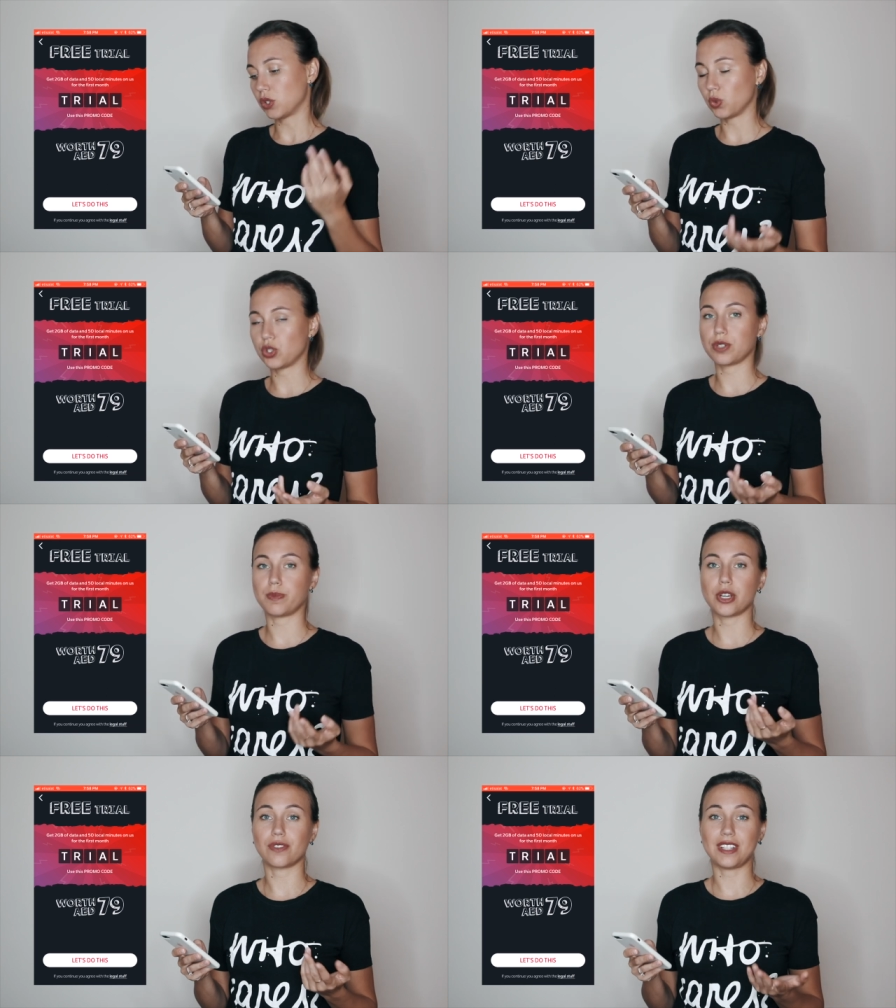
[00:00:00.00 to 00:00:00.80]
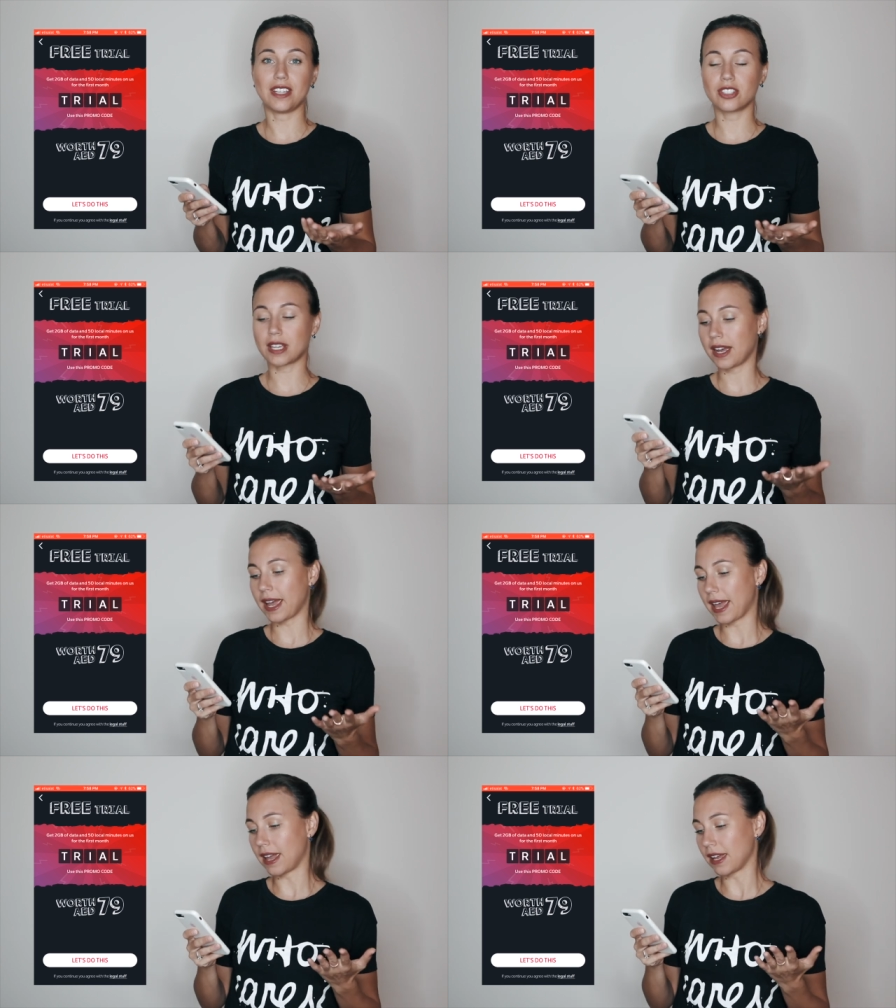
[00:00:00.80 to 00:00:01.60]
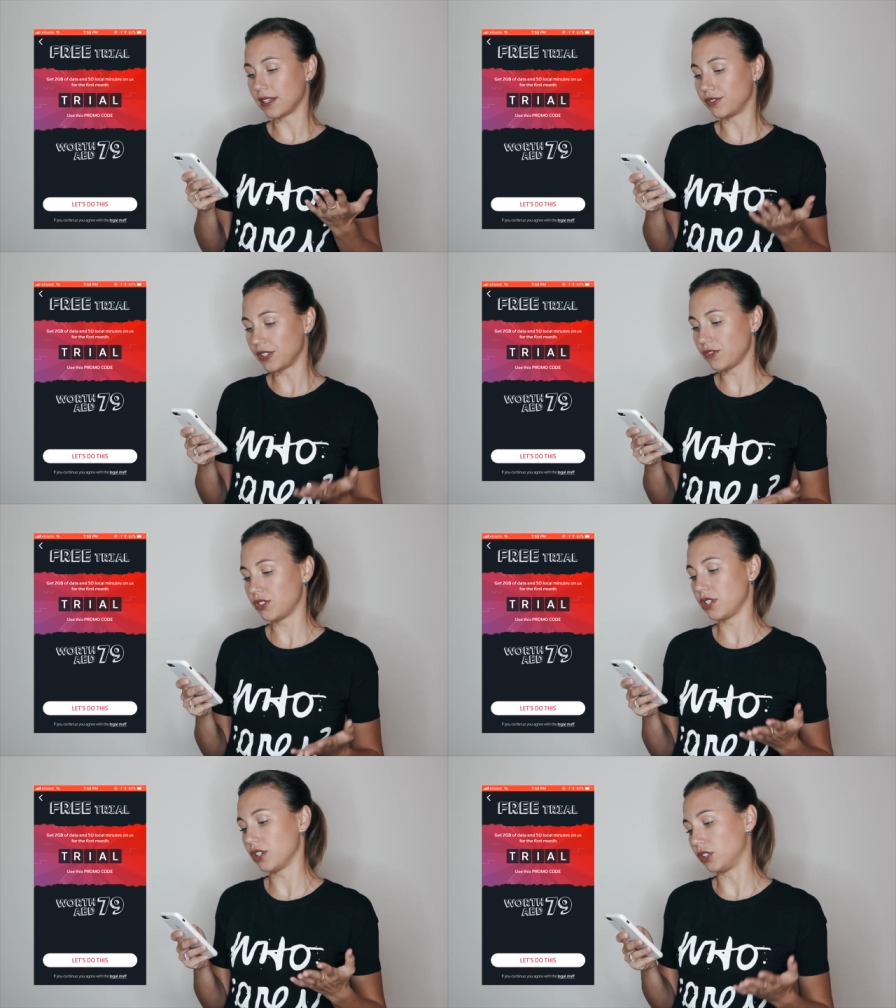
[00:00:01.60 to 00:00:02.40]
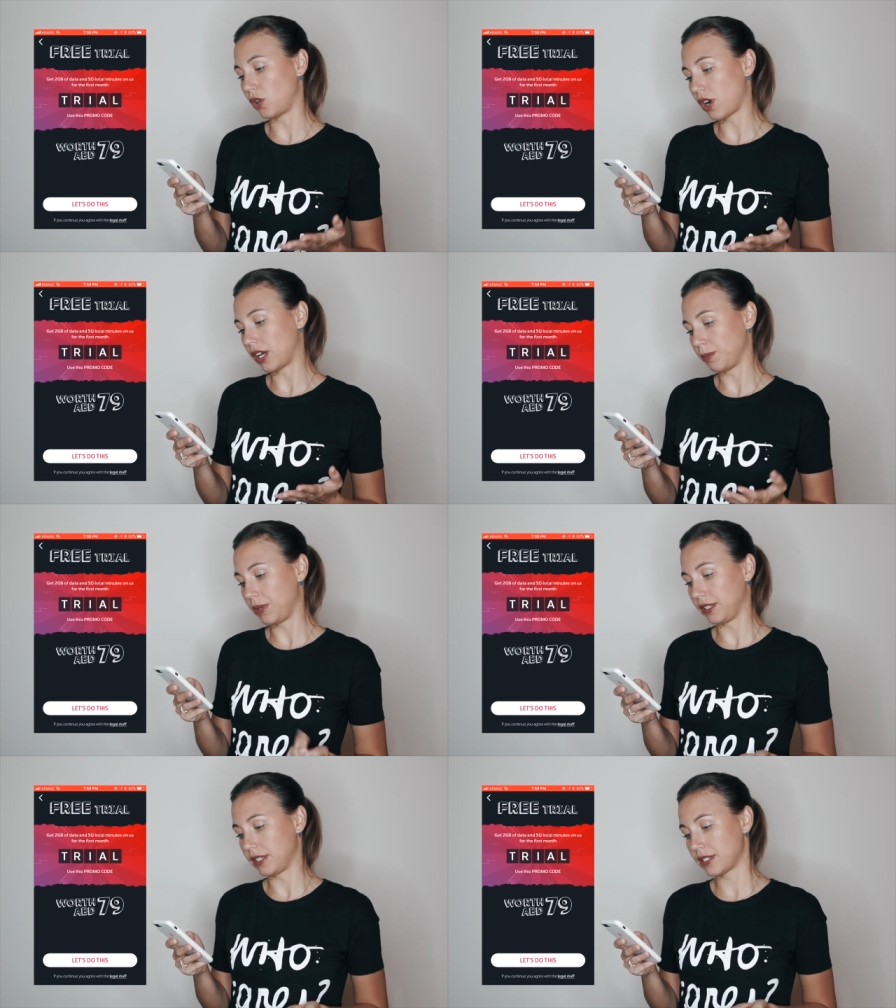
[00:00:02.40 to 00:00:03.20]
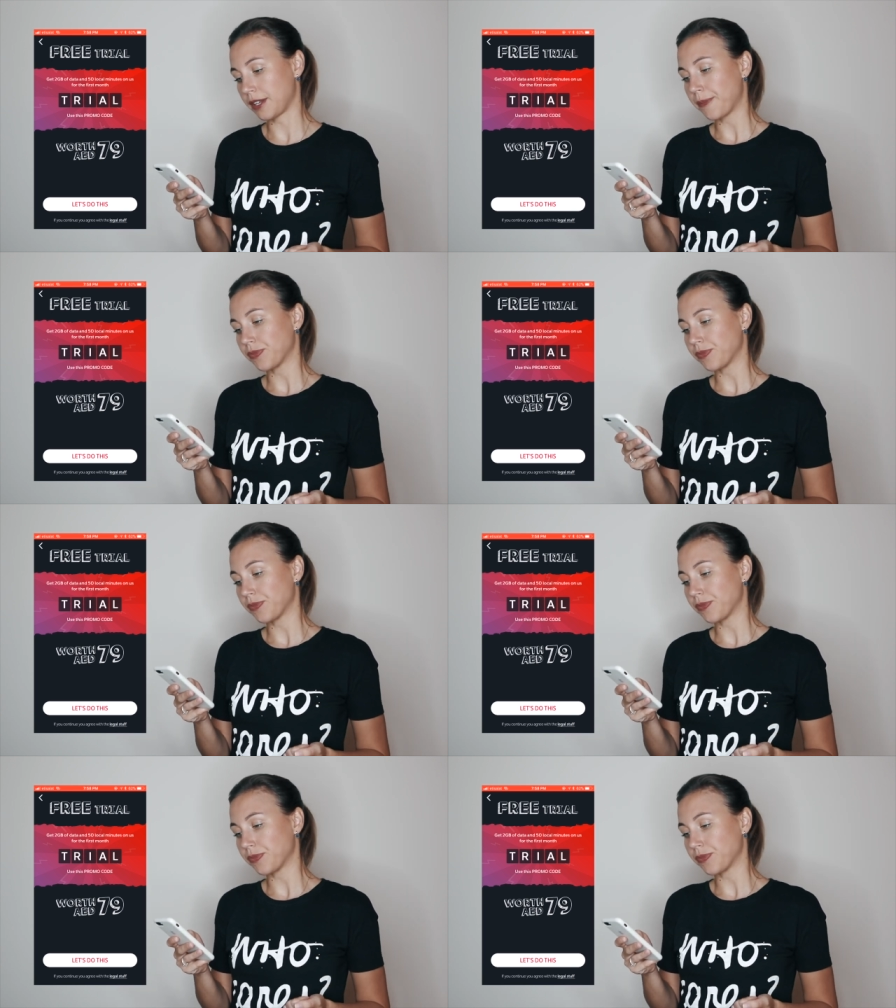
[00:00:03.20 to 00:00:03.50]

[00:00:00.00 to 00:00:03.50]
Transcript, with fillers: 2 GB of data and 50 local minutes